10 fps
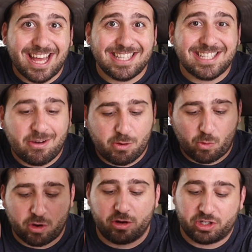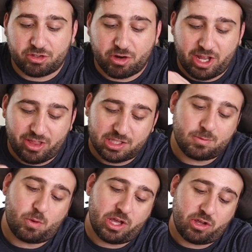That's how it works, right? That's
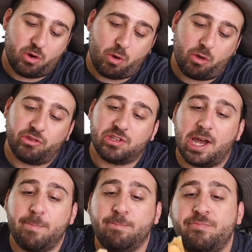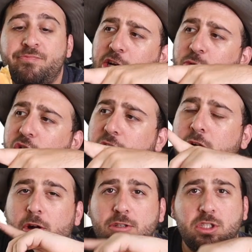why I go all the time. Getting really
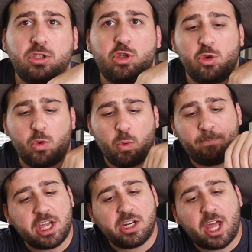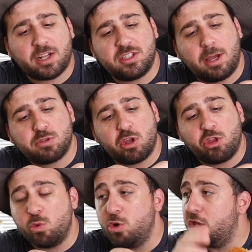close to taking next steps on the
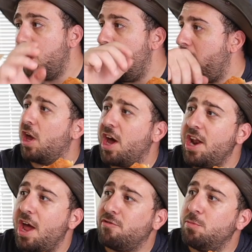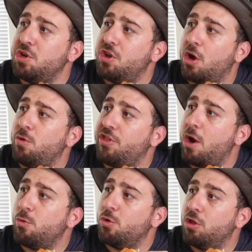rugelach. I kind of have to be done with that
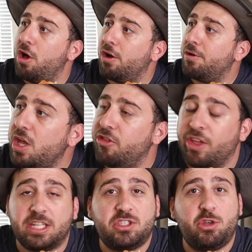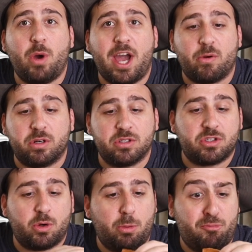rugelach in like 2 hours,
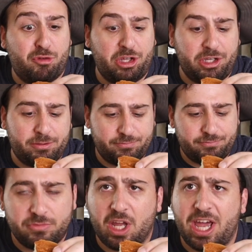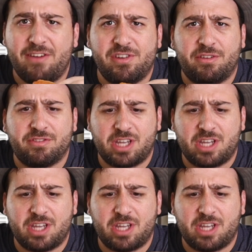so hopefully I have enough